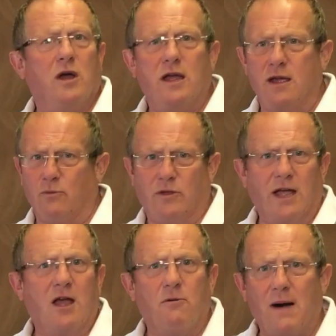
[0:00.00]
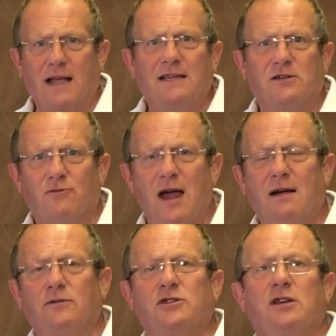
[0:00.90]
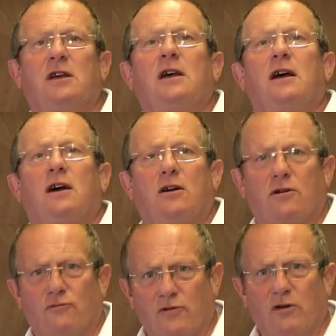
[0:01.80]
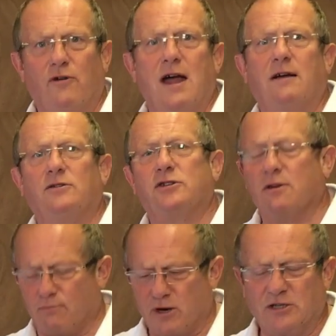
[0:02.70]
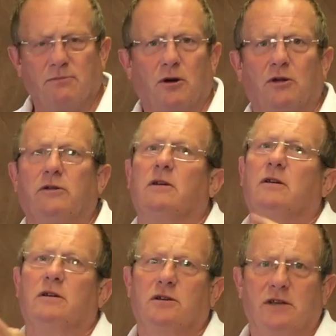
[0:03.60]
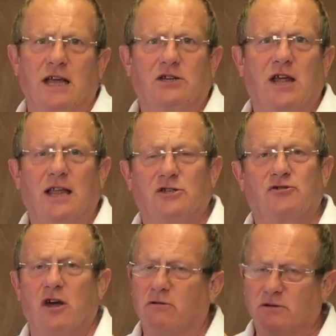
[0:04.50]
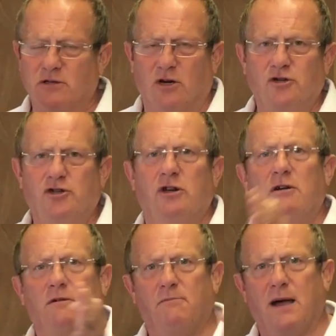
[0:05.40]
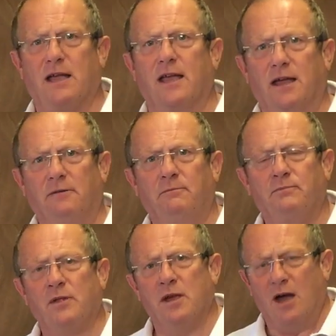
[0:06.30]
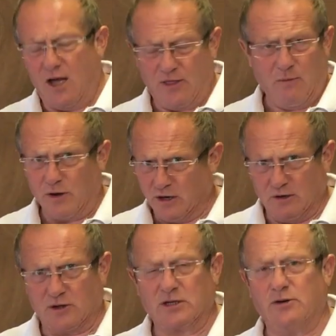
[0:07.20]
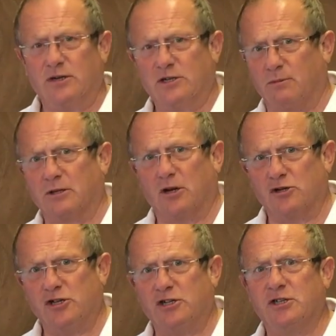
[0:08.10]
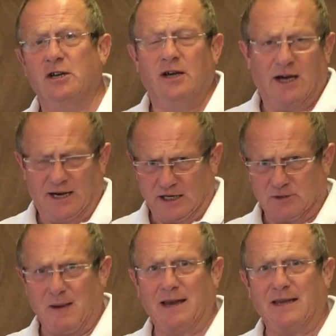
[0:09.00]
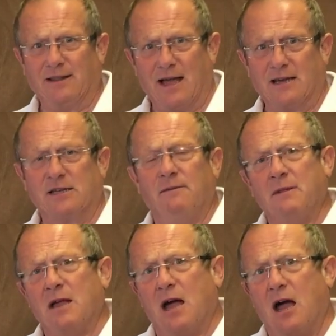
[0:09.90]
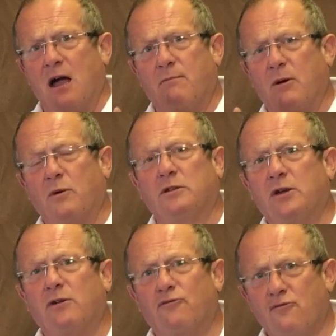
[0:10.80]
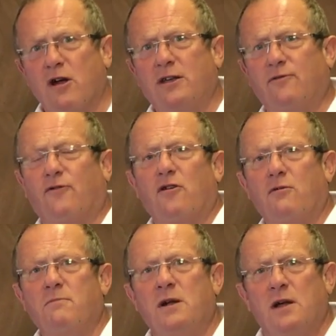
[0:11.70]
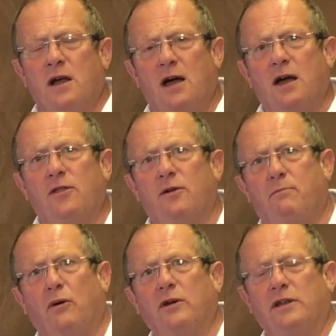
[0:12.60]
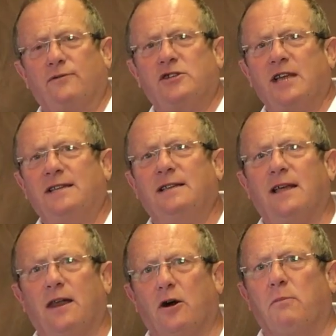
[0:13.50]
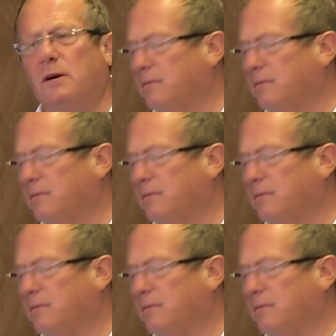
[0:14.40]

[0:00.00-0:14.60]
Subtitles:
It will then go back into rounds, run rounds, press the button, next hand stroke, dodge, back again. And then we can look at doing double dodges and expanding that. But we'll do it right from the point of setting that up